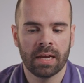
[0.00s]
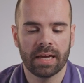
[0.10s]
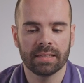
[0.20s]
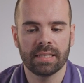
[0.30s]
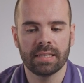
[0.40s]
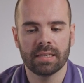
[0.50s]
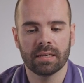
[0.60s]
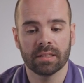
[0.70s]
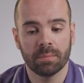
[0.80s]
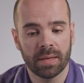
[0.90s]
And
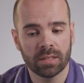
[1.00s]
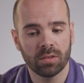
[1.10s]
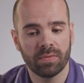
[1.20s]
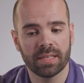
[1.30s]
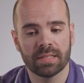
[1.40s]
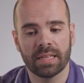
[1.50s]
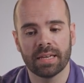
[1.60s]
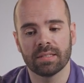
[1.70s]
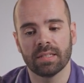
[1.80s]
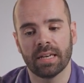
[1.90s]
the bundle of His
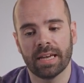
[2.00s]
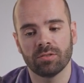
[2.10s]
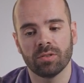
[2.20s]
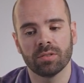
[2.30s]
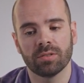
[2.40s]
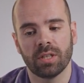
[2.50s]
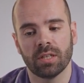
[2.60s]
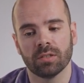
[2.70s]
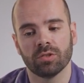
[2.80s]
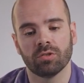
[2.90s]
takes the electrical
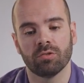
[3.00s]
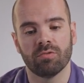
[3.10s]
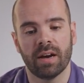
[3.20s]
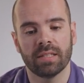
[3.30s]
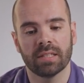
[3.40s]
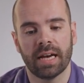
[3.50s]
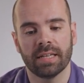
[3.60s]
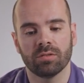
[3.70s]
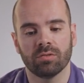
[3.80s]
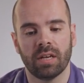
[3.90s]
signals to the right
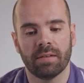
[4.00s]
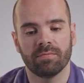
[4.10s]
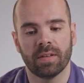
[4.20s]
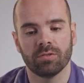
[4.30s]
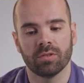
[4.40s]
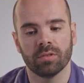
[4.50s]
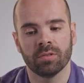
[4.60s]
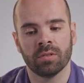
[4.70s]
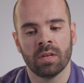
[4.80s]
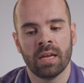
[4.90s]
and to the left
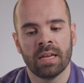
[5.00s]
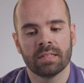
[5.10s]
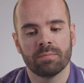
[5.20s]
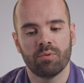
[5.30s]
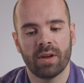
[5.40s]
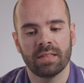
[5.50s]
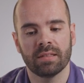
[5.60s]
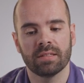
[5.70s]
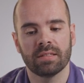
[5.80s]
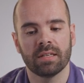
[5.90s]
ventricles, spreading
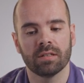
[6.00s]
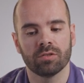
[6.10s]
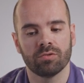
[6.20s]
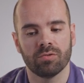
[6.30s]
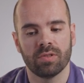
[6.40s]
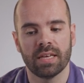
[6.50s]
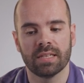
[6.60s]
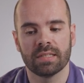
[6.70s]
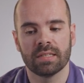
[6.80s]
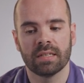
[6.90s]
the signals through
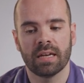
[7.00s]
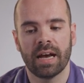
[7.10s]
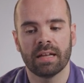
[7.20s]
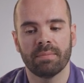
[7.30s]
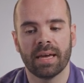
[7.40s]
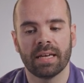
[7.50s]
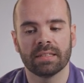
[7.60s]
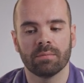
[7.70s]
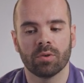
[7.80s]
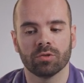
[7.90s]
these and making
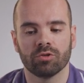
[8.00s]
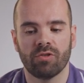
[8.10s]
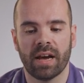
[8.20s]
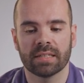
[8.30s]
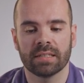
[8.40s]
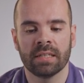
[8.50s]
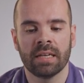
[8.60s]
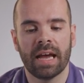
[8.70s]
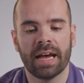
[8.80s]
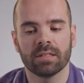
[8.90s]
them contract
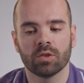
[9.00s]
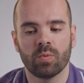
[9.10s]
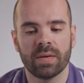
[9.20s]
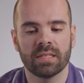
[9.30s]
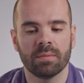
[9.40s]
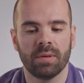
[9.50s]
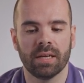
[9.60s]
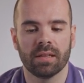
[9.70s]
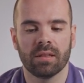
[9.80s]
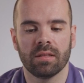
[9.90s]
and squeeze the
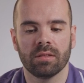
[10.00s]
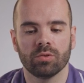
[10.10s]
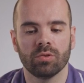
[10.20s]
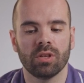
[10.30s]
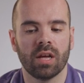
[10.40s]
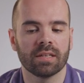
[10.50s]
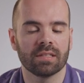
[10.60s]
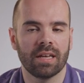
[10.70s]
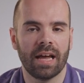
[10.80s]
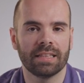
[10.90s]
blood to the
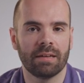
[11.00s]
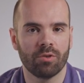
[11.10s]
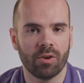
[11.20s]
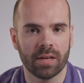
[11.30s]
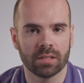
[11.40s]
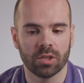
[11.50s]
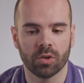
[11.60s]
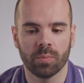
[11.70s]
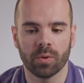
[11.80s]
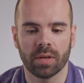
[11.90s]
lungs and everywhere else in your
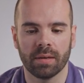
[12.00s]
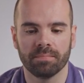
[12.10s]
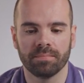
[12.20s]
body.